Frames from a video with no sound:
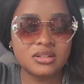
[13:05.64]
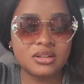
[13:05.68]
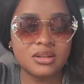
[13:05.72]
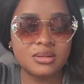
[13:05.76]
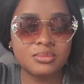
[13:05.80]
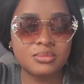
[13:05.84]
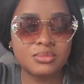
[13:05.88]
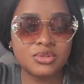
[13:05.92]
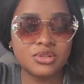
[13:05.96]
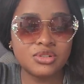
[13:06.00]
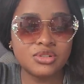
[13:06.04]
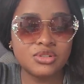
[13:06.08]

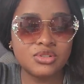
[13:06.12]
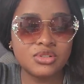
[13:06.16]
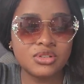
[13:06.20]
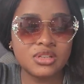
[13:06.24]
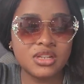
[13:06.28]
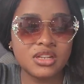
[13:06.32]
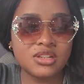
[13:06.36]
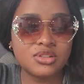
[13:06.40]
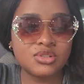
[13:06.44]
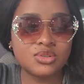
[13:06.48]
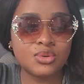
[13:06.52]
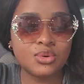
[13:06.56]
I'm going to
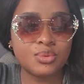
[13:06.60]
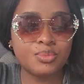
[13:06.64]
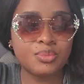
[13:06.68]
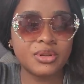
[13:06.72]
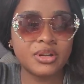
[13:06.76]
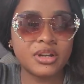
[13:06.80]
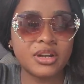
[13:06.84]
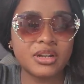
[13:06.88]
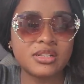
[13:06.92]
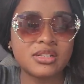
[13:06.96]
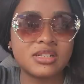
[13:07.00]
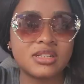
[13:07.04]
get
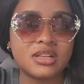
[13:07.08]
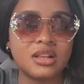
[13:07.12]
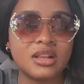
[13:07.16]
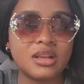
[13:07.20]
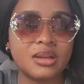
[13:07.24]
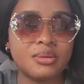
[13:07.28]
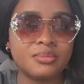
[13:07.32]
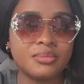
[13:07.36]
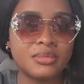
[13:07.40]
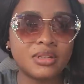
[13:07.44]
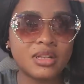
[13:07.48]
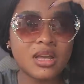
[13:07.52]
copyright
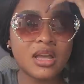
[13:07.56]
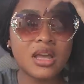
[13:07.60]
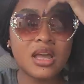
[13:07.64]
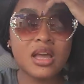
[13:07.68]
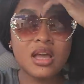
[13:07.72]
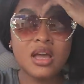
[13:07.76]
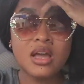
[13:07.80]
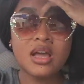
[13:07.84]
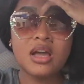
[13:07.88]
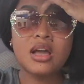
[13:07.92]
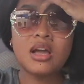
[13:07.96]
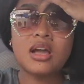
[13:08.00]
claimed.
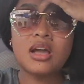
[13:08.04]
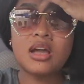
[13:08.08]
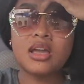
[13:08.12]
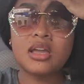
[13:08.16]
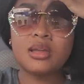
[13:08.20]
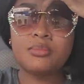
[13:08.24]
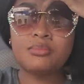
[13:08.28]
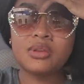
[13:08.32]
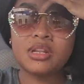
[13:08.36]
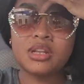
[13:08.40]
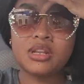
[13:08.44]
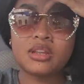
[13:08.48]

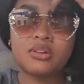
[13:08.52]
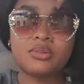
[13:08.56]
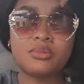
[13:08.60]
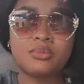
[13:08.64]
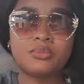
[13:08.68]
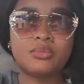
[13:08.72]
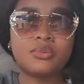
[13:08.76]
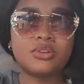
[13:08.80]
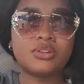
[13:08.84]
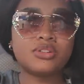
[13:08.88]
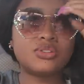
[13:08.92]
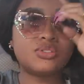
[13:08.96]
I mean, I'm
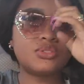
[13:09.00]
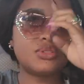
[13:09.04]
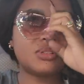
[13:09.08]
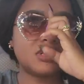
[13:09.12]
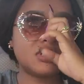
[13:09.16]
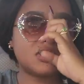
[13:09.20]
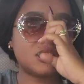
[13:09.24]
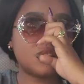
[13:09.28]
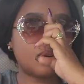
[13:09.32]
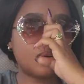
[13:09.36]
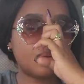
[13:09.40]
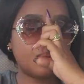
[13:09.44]
going to
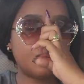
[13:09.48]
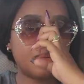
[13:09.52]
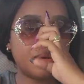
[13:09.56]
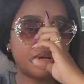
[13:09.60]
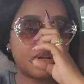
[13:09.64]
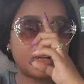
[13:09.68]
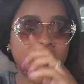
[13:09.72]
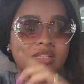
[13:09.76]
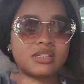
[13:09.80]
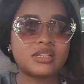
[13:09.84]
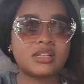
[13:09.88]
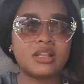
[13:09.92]
get a
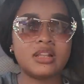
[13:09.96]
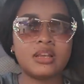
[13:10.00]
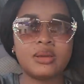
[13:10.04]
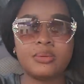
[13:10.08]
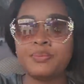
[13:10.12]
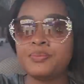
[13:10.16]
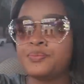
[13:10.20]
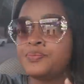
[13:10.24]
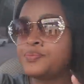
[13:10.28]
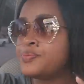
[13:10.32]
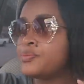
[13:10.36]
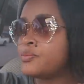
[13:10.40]
copyright
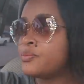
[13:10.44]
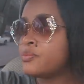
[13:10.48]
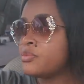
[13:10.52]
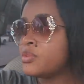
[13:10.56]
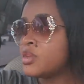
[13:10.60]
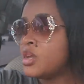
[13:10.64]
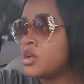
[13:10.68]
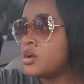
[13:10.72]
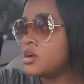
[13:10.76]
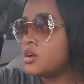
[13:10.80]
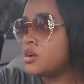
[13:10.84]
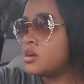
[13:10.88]
claim.
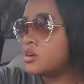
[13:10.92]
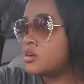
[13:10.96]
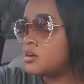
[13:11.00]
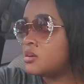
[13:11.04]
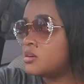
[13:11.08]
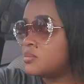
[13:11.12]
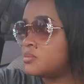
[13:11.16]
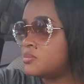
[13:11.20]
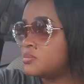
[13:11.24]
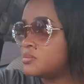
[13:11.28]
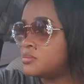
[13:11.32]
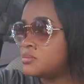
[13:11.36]

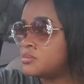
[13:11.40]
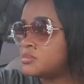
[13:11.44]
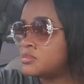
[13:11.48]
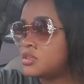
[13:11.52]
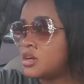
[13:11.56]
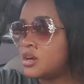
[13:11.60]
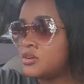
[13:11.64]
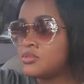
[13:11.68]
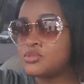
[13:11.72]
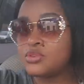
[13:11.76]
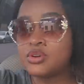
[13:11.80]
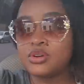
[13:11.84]

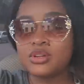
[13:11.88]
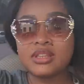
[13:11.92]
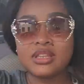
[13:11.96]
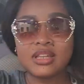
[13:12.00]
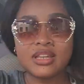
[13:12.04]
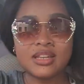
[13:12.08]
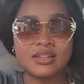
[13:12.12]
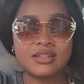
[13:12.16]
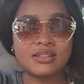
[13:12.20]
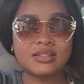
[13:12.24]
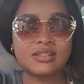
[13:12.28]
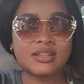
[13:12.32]
I've gone
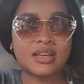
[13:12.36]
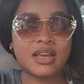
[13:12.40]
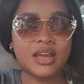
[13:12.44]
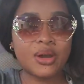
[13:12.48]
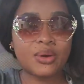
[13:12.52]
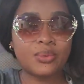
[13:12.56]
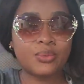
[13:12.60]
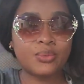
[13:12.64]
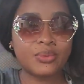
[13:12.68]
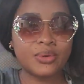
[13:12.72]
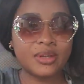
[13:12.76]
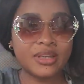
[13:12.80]
the
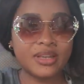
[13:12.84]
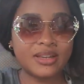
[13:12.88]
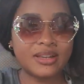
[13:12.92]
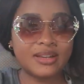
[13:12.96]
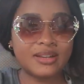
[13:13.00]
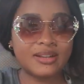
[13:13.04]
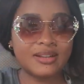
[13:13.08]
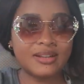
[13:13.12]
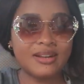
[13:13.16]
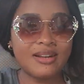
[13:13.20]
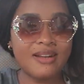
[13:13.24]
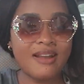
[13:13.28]
entire week
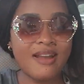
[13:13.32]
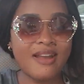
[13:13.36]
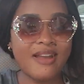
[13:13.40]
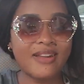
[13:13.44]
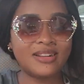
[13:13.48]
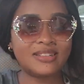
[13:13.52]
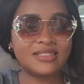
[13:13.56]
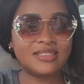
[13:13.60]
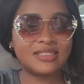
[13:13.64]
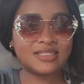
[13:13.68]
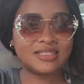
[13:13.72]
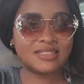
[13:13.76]

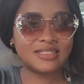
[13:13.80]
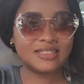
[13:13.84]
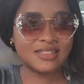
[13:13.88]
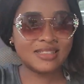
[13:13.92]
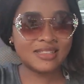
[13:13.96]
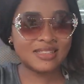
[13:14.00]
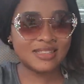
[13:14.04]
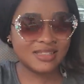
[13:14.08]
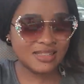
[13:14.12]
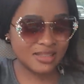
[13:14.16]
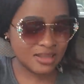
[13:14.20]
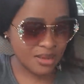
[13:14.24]
like
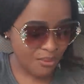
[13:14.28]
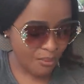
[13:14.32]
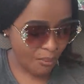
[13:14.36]
this